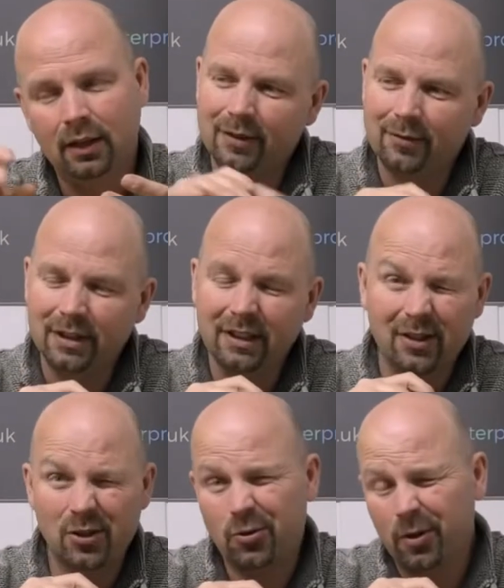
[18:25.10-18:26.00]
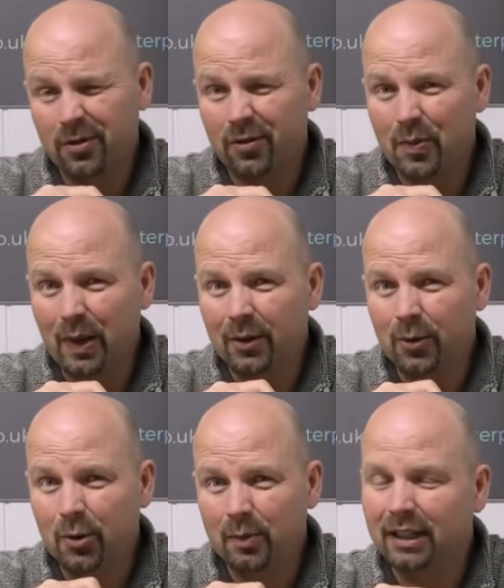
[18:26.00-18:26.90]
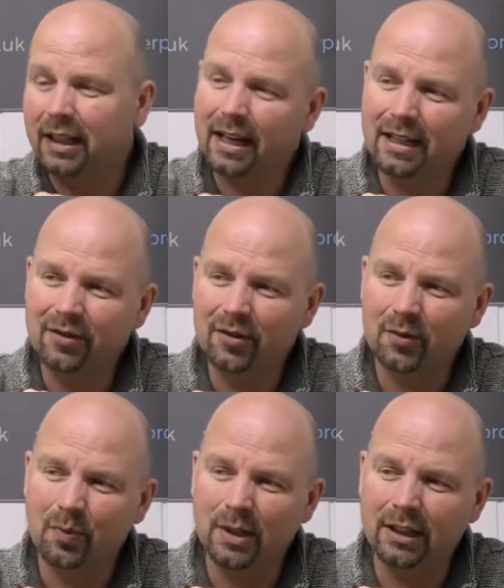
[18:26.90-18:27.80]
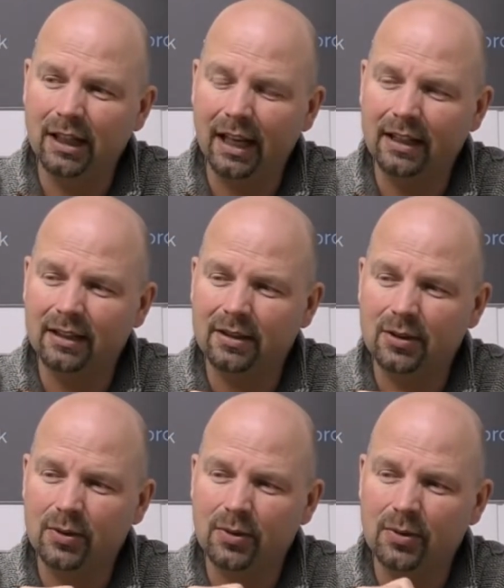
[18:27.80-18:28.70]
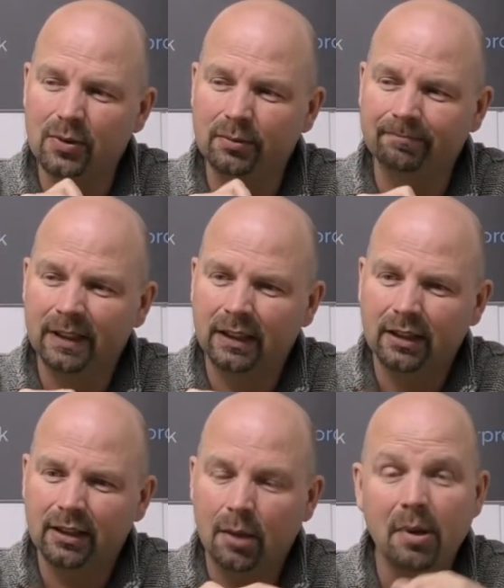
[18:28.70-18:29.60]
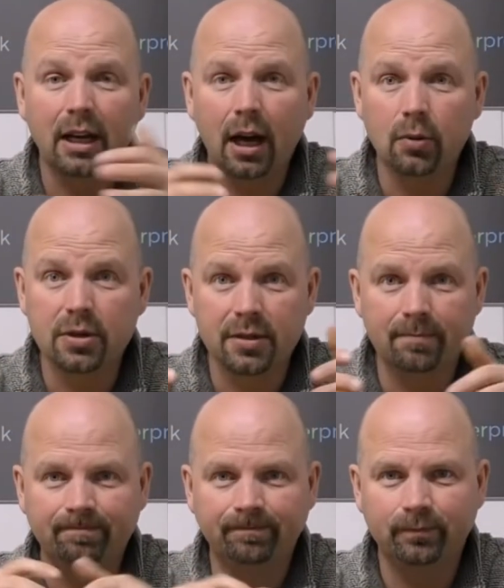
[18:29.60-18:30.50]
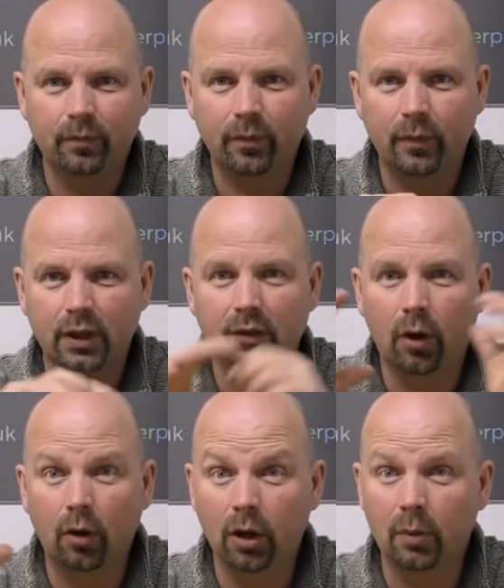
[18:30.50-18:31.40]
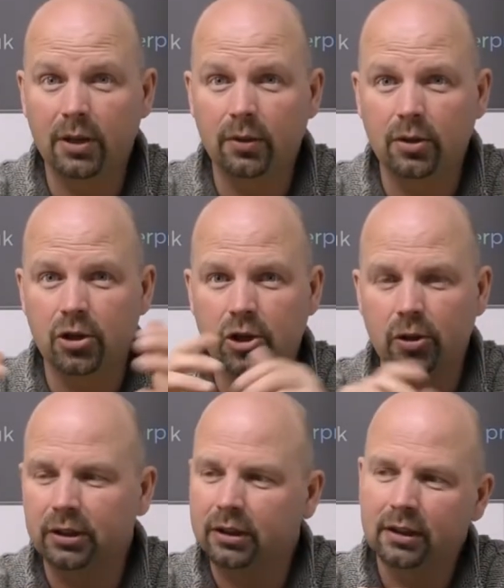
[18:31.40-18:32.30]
And really the structure of a biohome can kind of be likened to a big house. You've got all the windows shut,